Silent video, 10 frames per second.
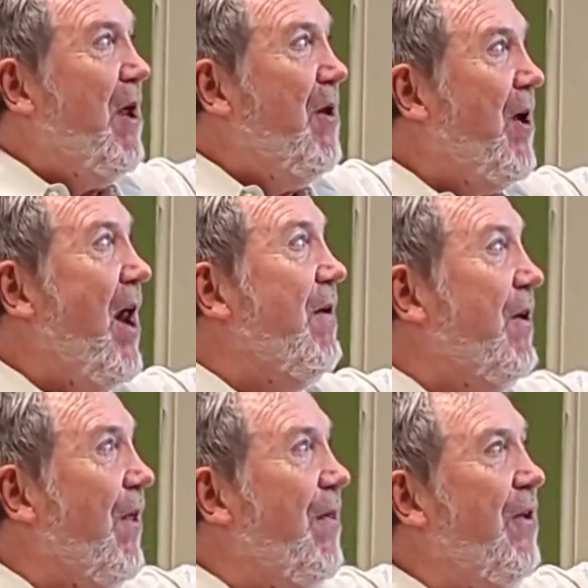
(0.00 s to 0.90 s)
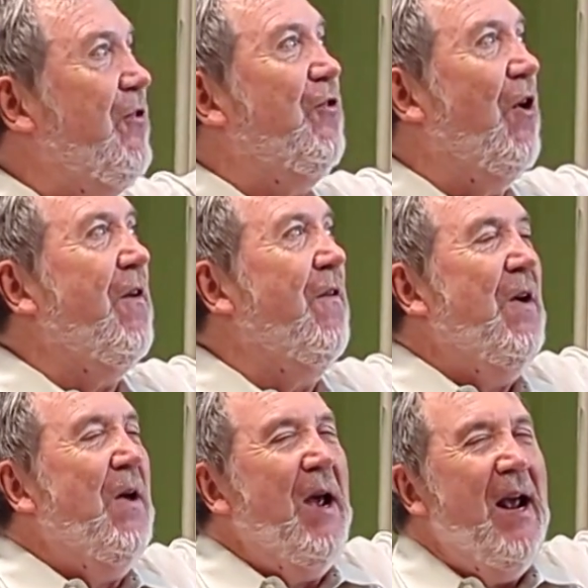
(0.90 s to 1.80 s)
it's kind of this sort
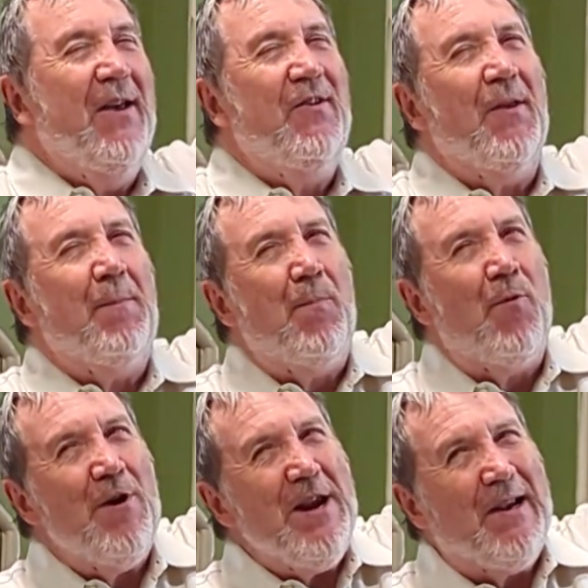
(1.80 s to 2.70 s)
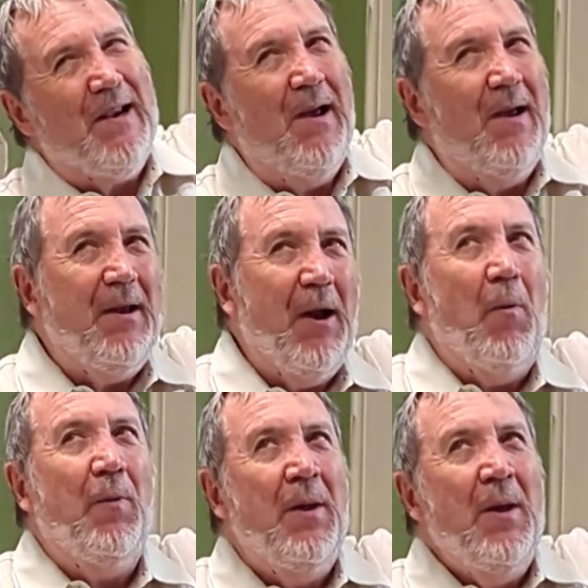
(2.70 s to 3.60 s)
of is the pre, you
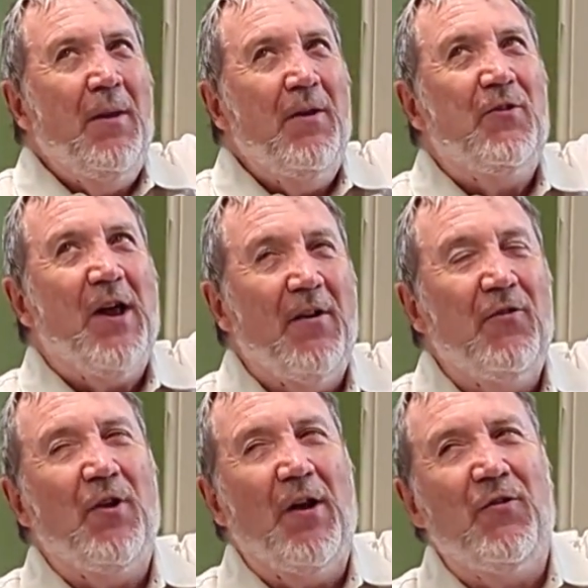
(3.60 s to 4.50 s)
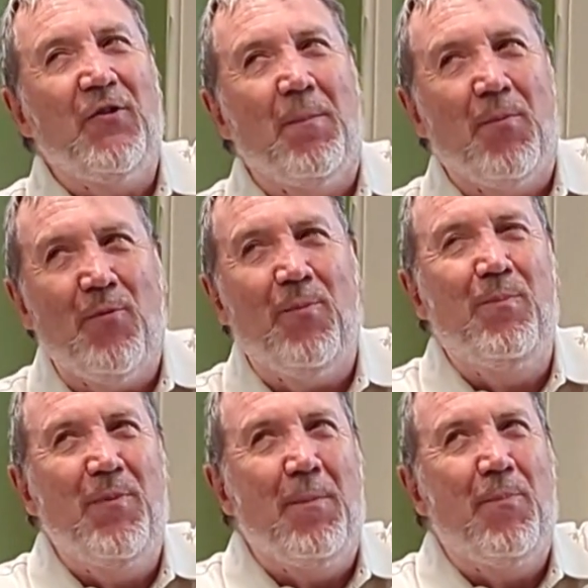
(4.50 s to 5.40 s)
know, this kind of sells the
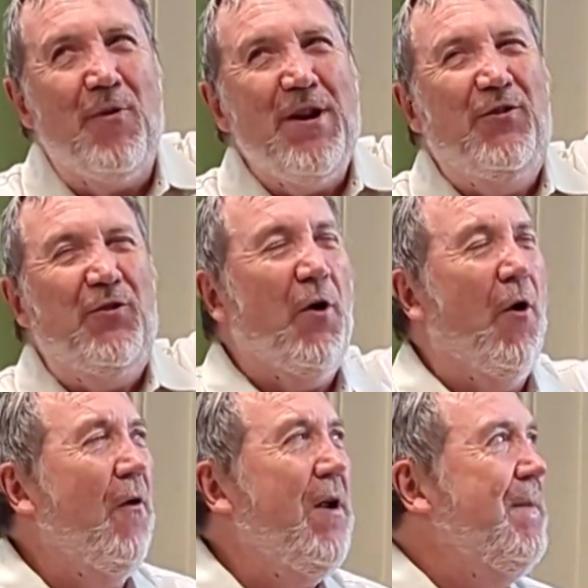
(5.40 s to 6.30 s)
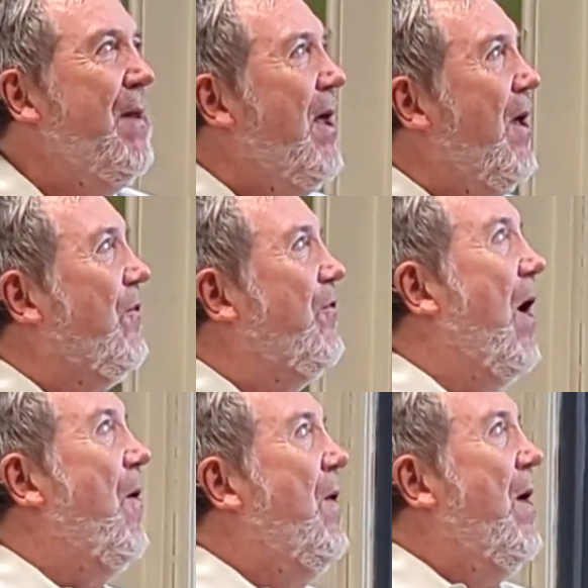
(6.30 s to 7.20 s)
pre-story.
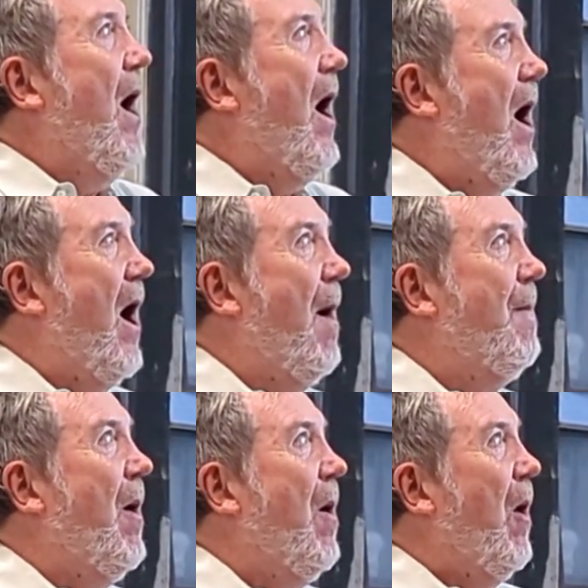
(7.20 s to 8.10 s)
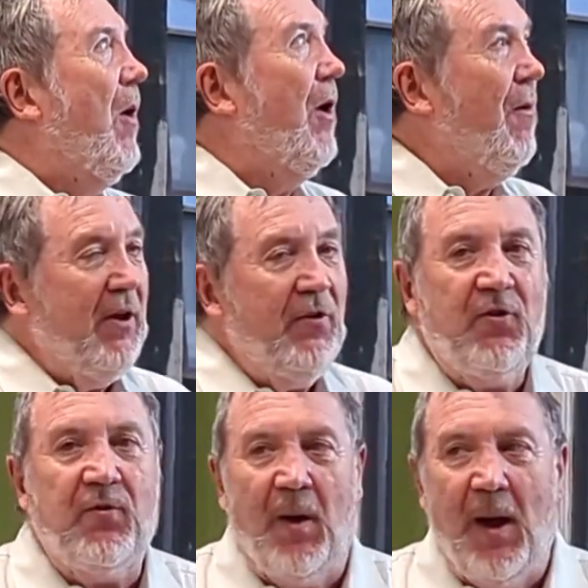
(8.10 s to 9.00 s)
So um,
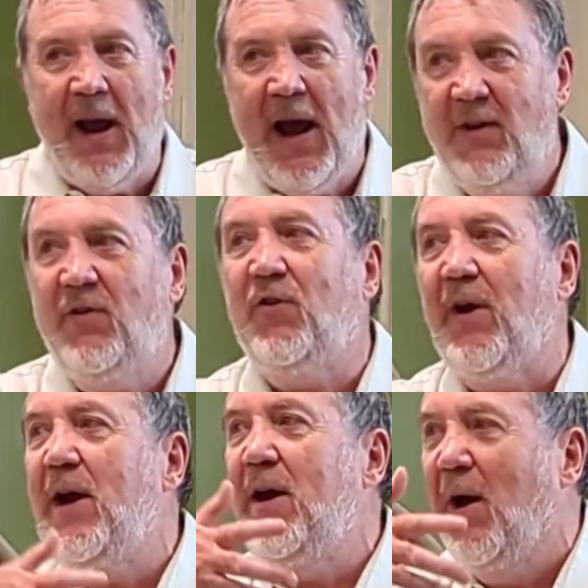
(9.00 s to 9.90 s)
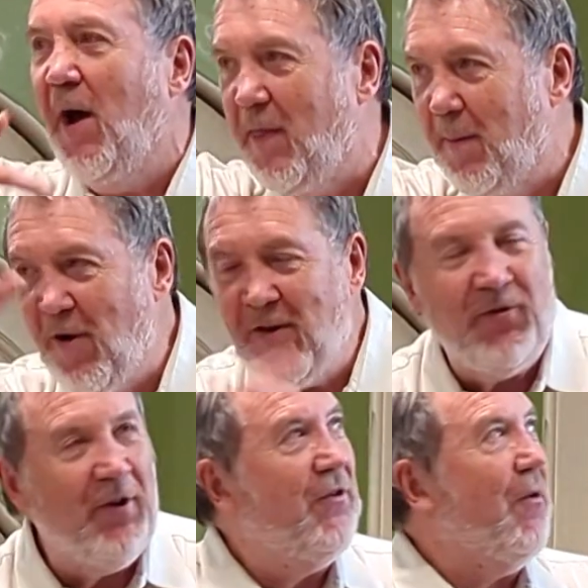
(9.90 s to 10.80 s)
Lewis and Hastie and the
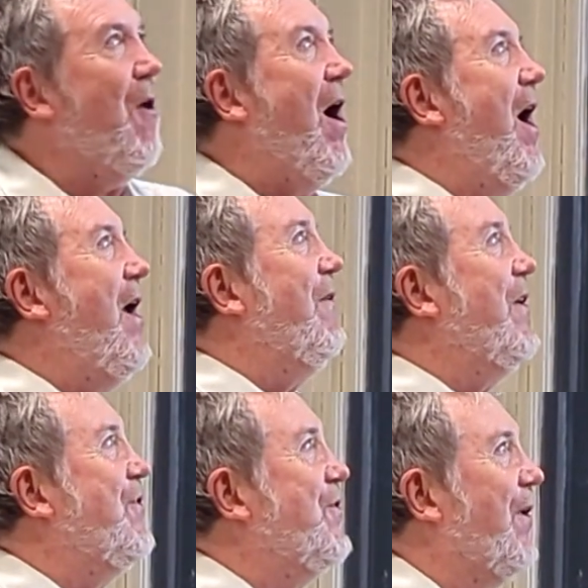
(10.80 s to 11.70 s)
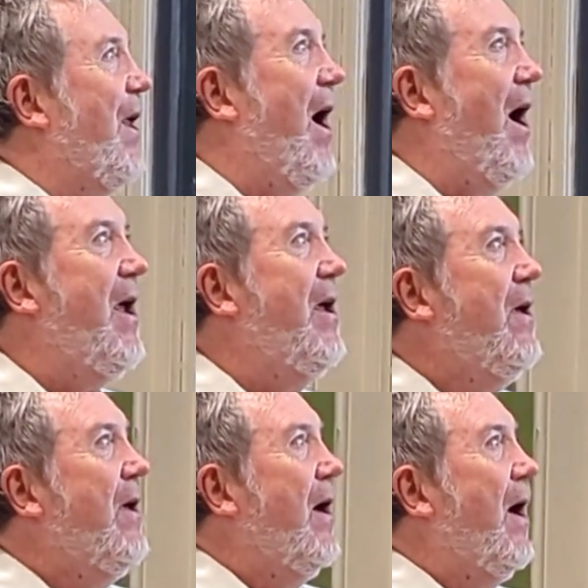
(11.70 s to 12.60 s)
princes arrive in July,
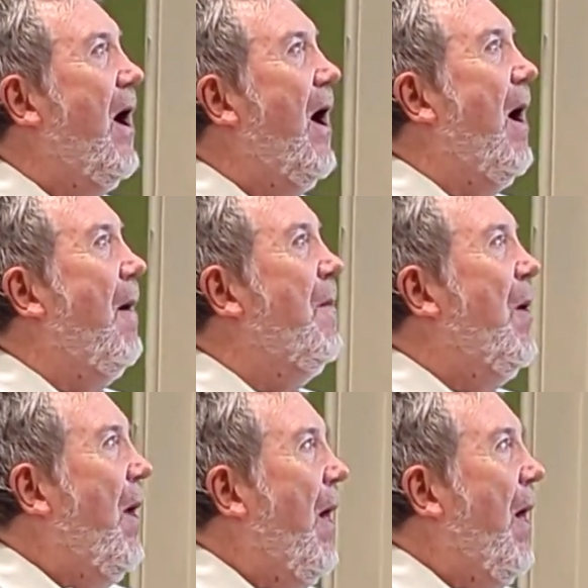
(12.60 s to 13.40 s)
um,